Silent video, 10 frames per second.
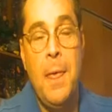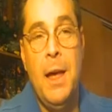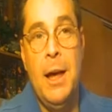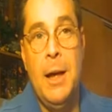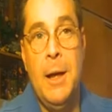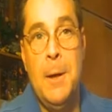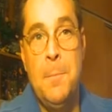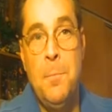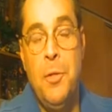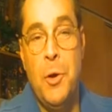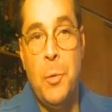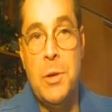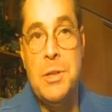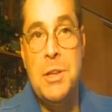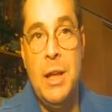There
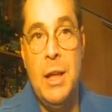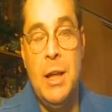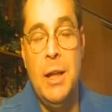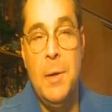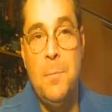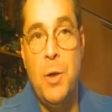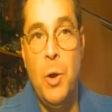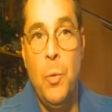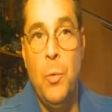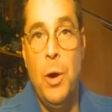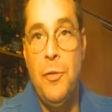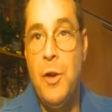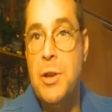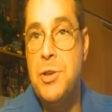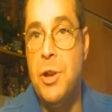was a
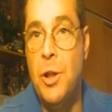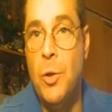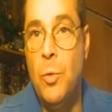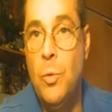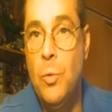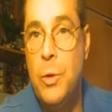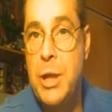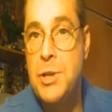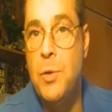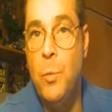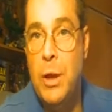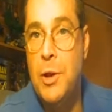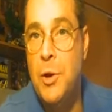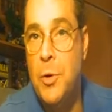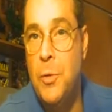functional kitchen
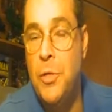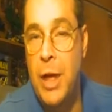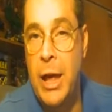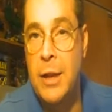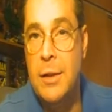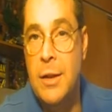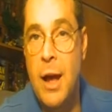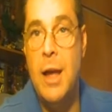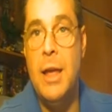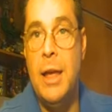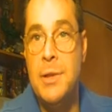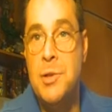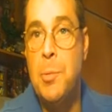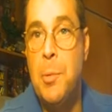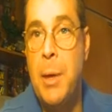window that I, as
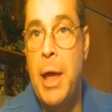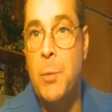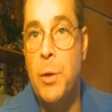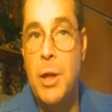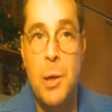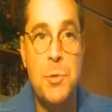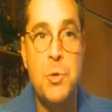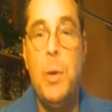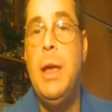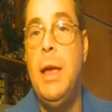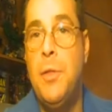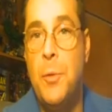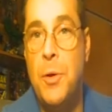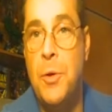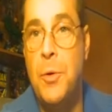Superman, would come swinging
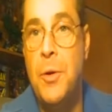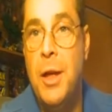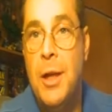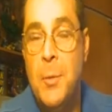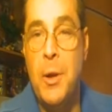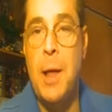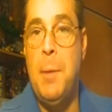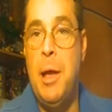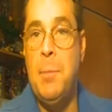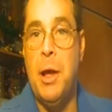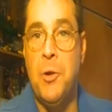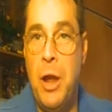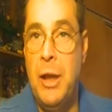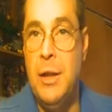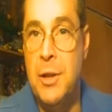through when I made my
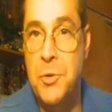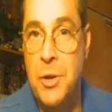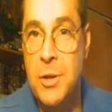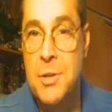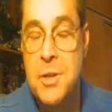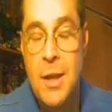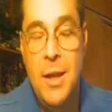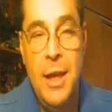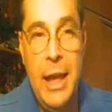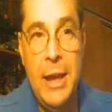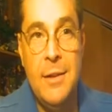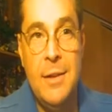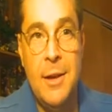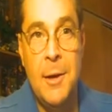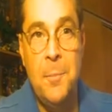grand entrance. And
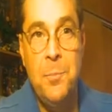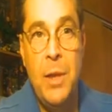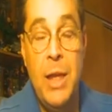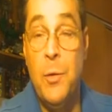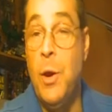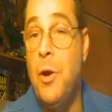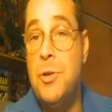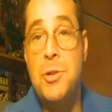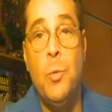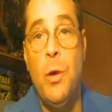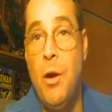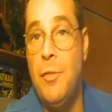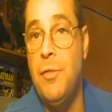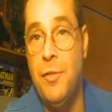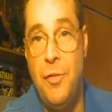the rehearsal went off
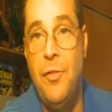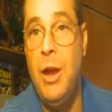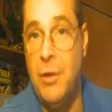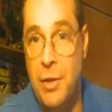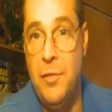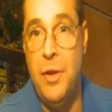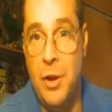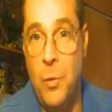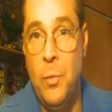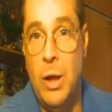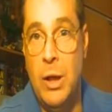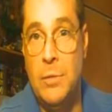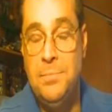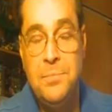very, very well.